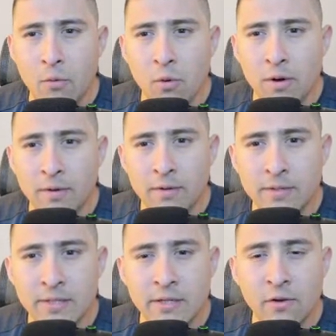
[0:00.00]
who are the
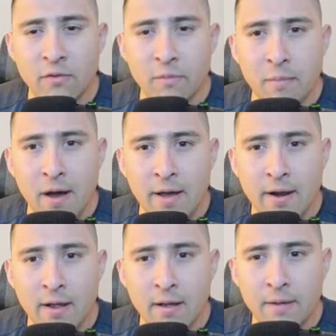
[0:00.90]
CEO of
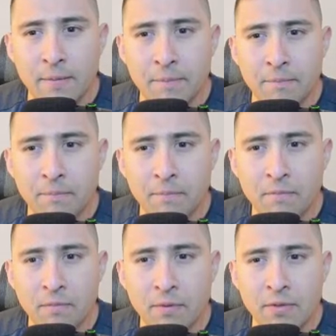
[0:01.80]
Bada,
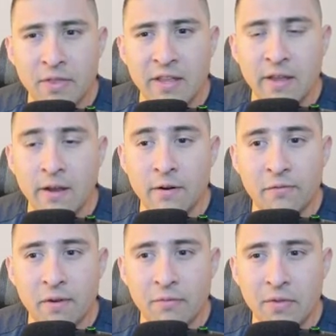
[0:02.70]
Near
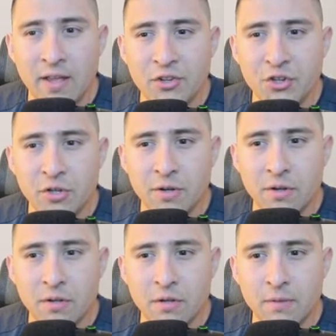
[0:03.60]

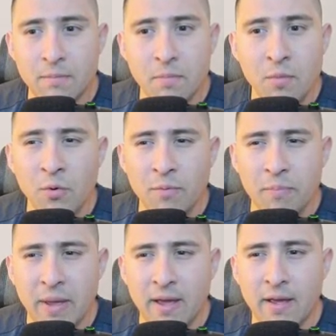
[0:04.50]
Foundation,
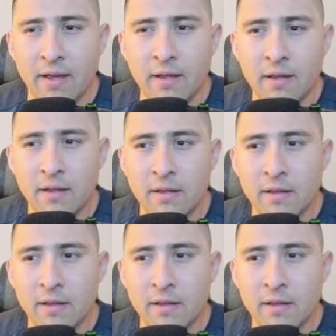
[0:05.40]
MoonPay,